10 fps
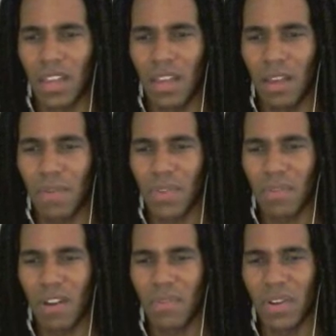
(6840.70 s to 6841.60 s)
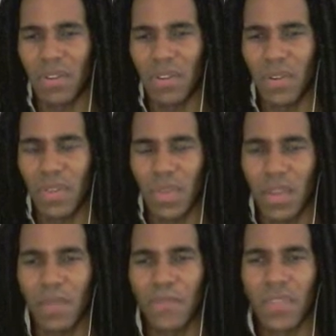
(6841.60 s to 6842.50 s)
About the robbery, I don't know
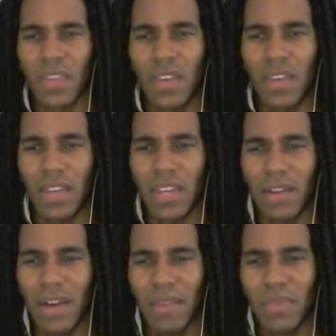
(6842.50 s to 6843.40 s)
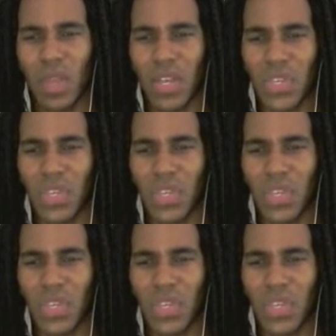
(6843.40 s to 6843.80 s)
anything. Now, I lost this